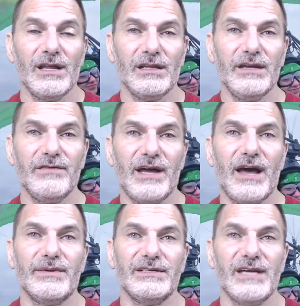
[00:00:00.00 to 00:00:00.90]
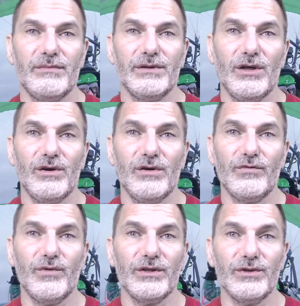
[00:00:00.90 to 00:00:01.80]
Leave a comment down below
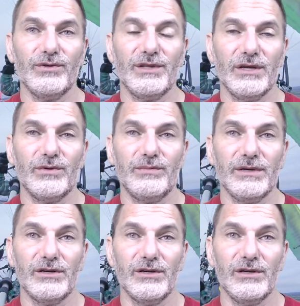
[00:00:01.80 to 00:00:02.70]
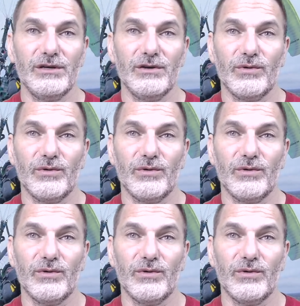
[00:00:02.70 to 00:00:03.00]
of what you think would be good